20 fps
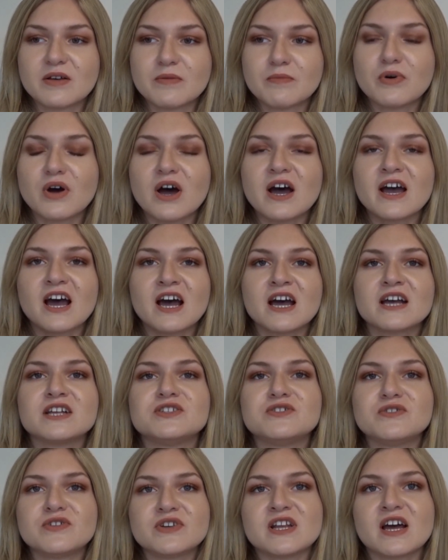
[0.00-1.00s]
But I
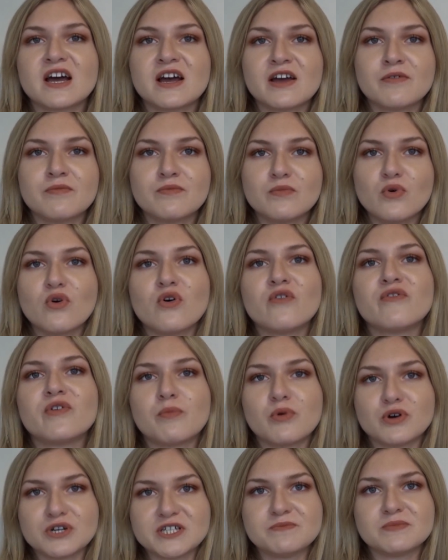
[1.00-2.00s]
am more of a
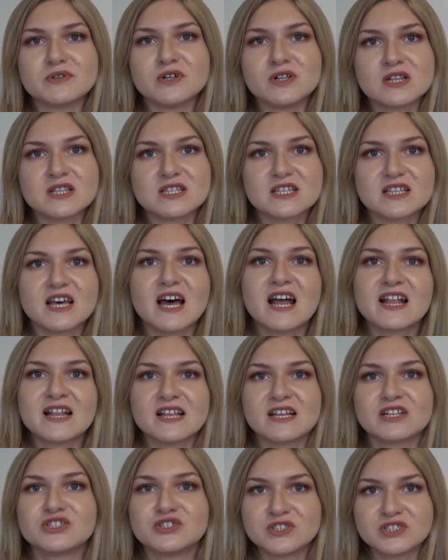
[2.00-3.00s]
bodybuilder than
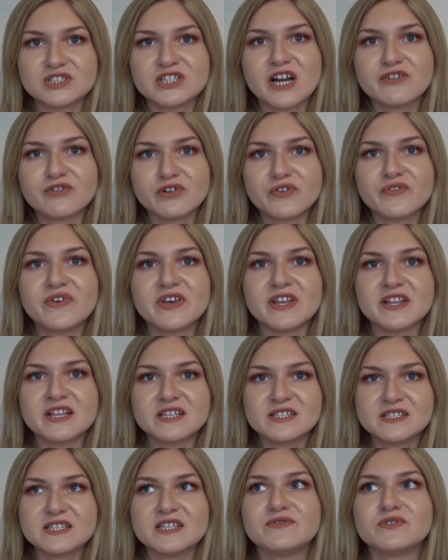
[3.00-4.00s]
just general
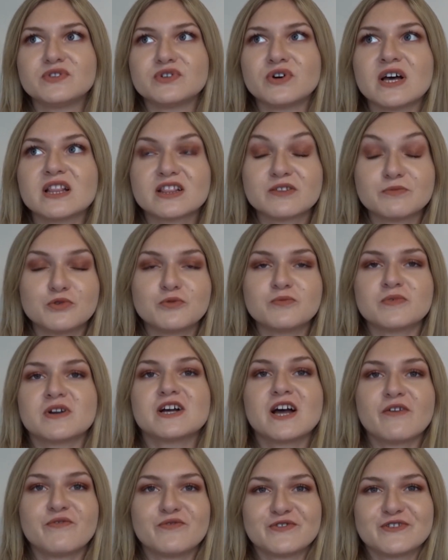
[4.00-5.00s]
fitness, even though at the moment I
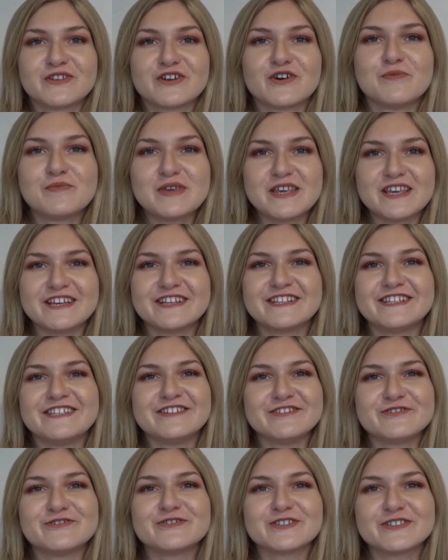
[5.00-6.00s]
haven't competed,
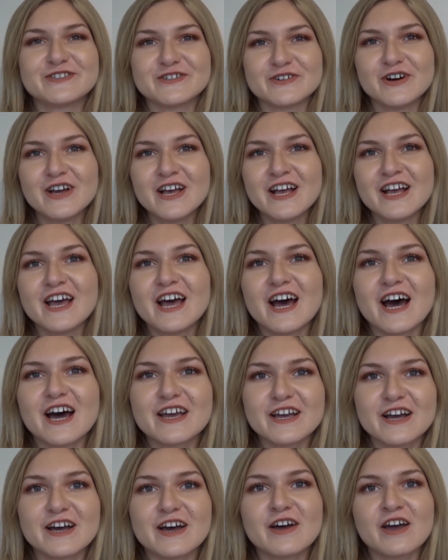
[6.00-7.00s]
so
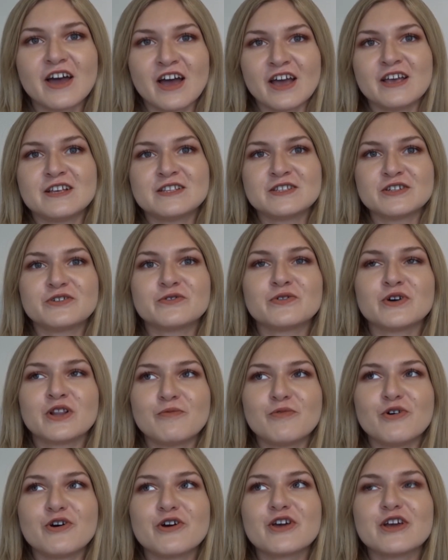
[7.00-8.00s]
it is a goal
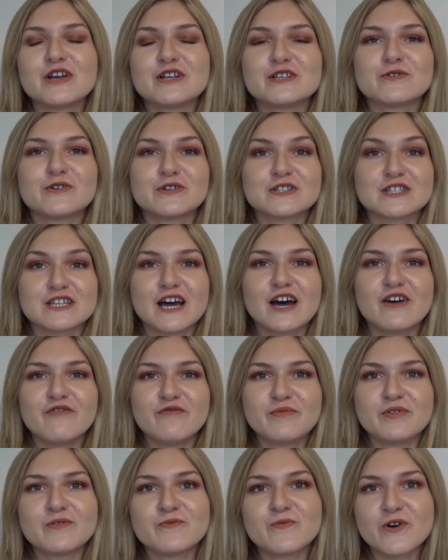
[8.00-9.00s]
I'm working towards, and I
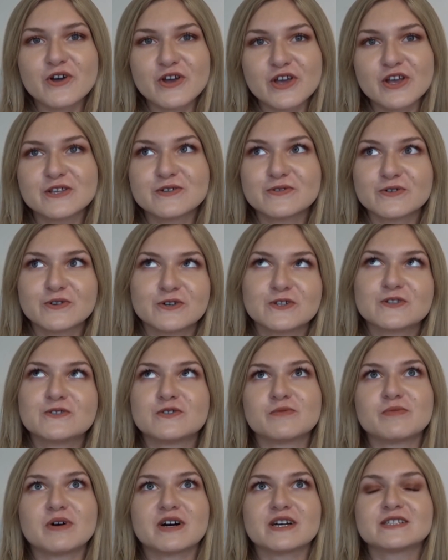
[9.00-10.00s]
have been working towards
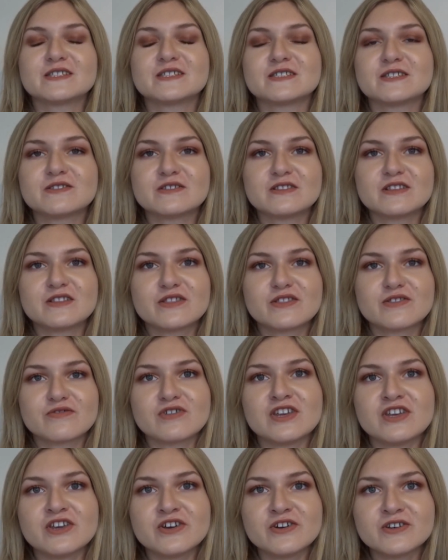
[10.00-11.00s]
for the past
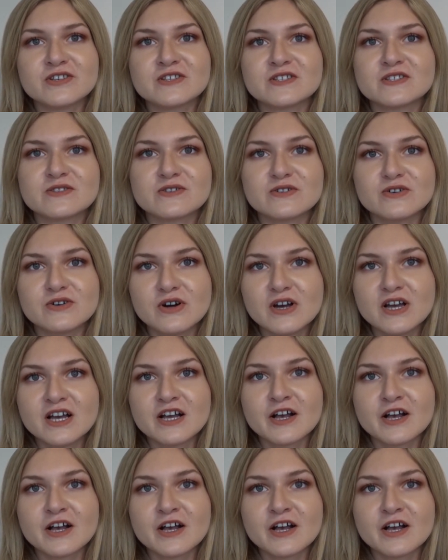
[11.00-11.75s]
3 years, so